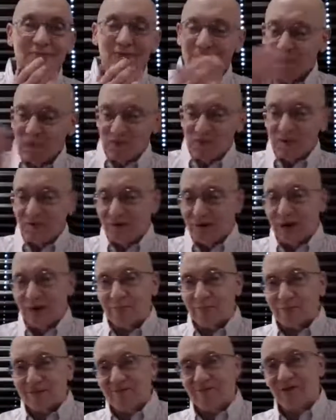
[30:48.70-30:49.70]
We'll see what
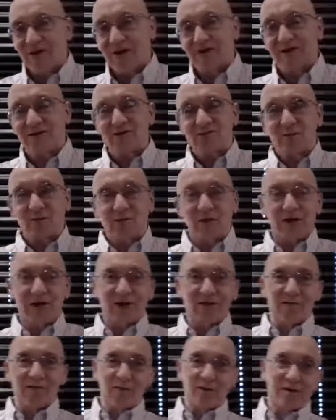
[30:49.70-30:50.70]
happens. If not this one, we
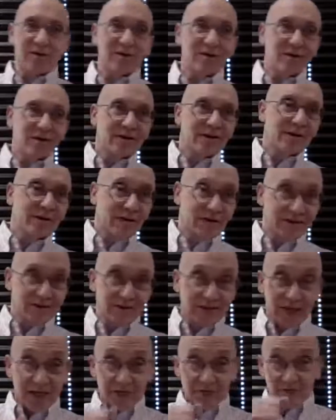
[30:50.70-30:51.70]
have one
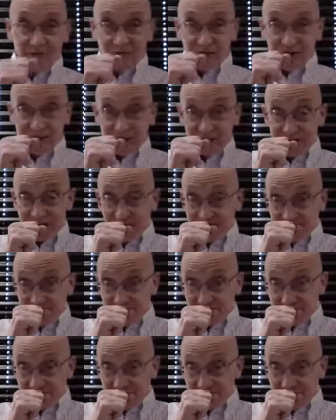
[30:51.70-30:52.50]
scheduled for next